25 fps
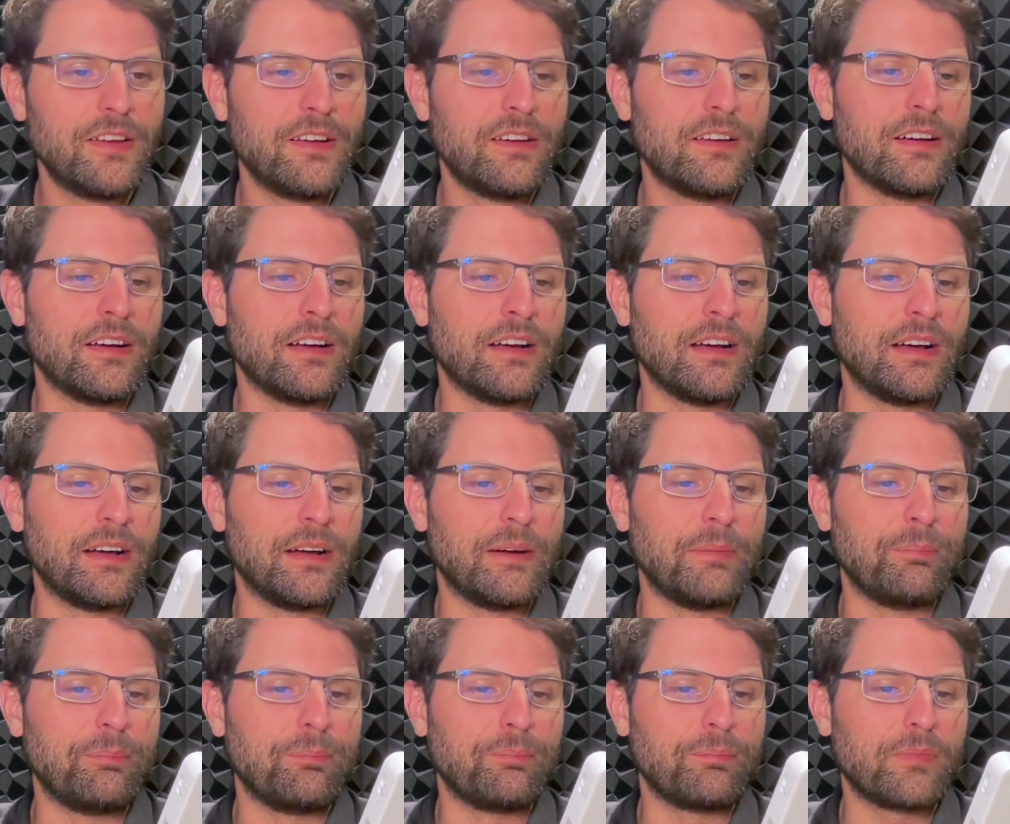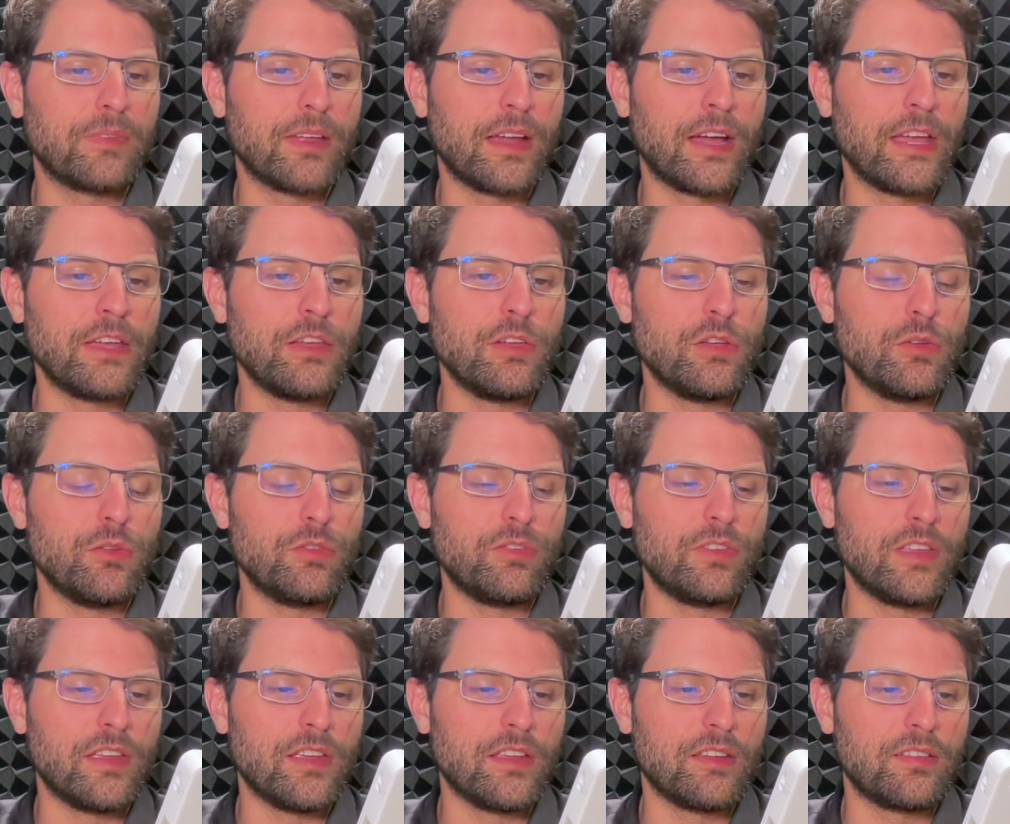I
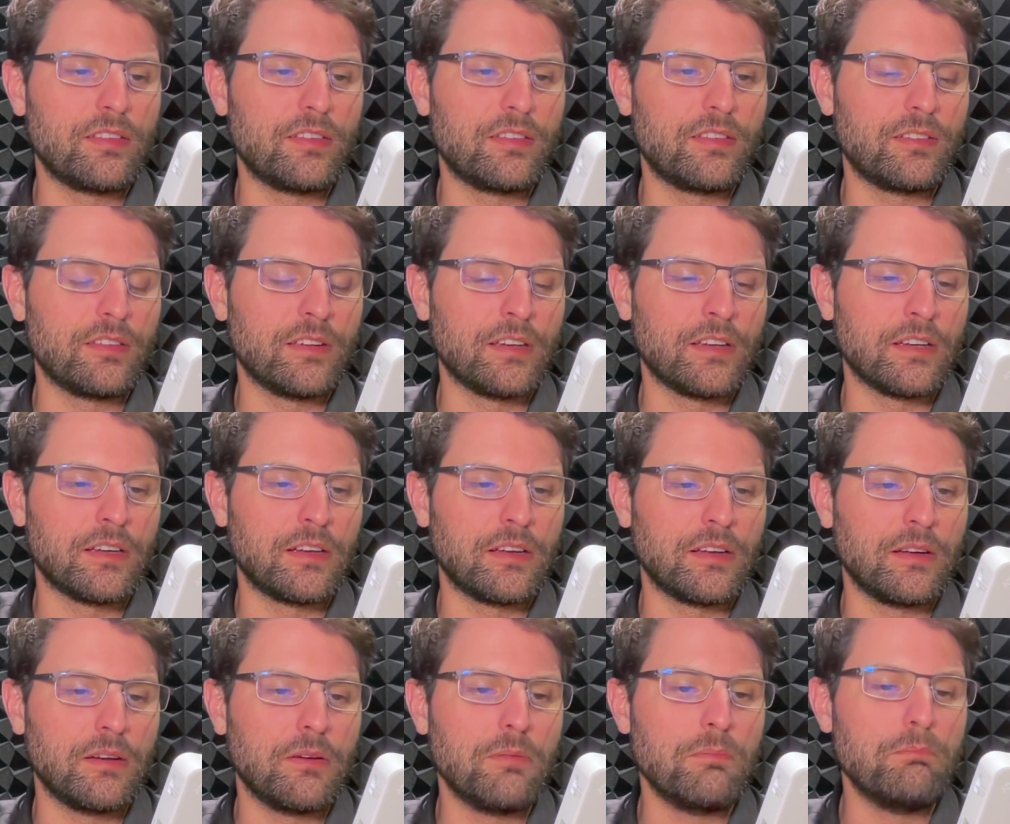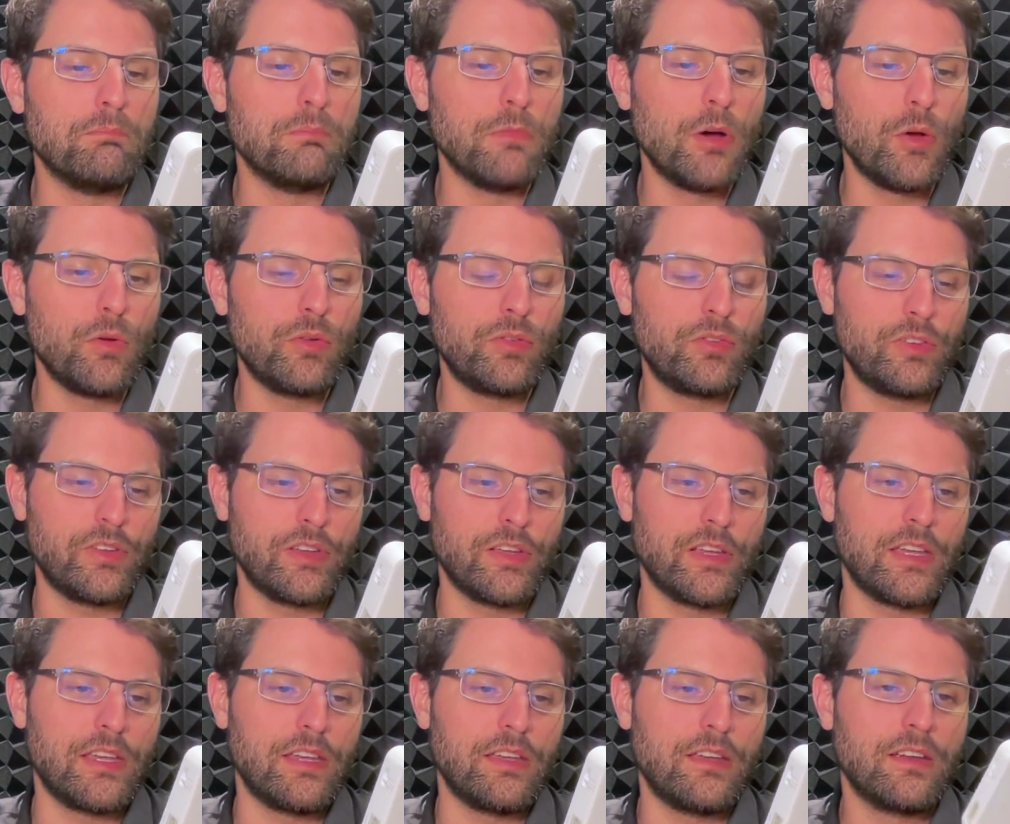use this
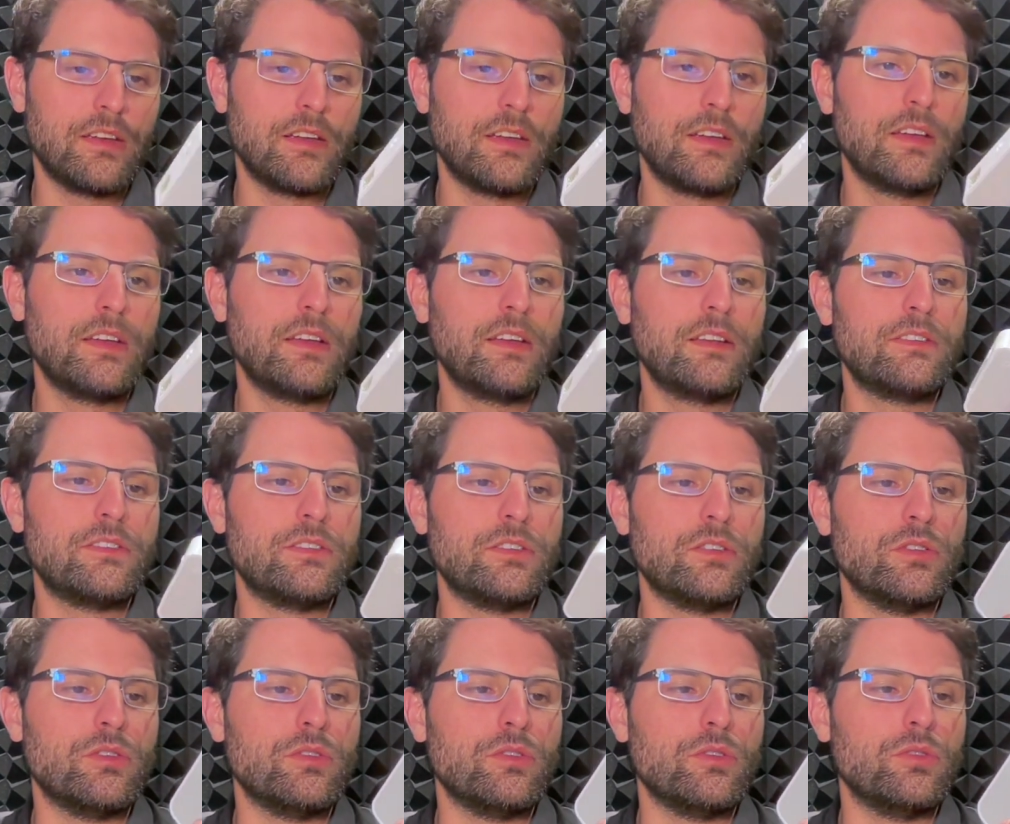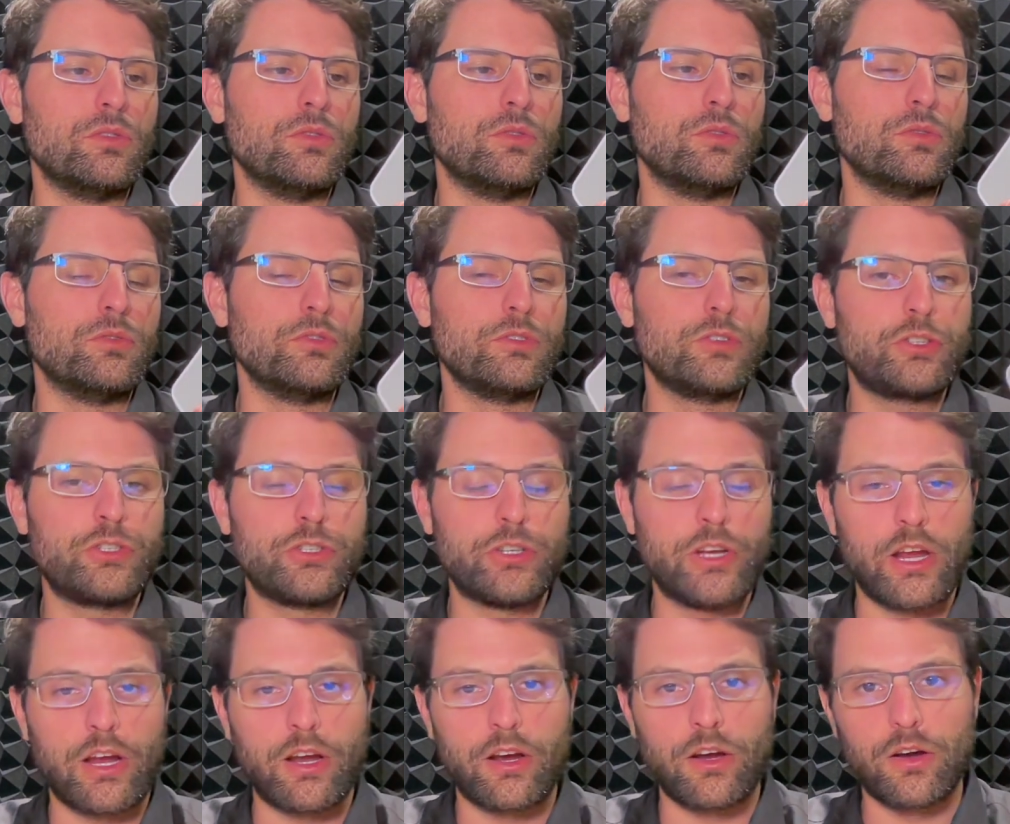mostly to
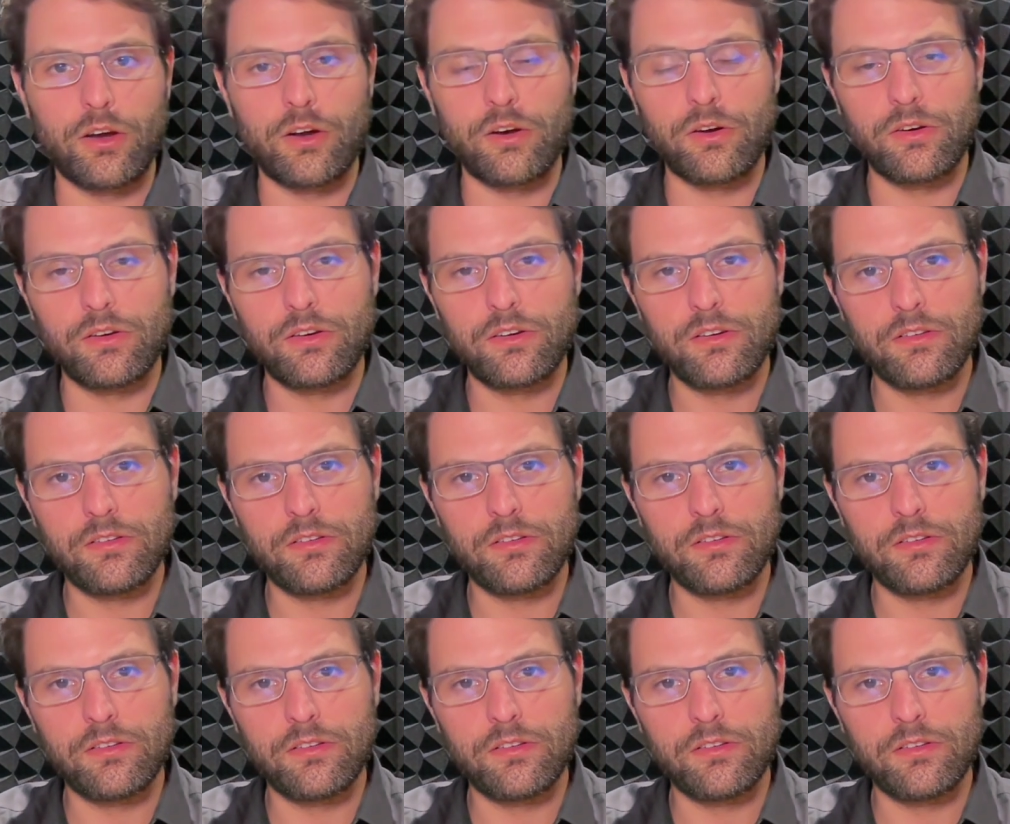share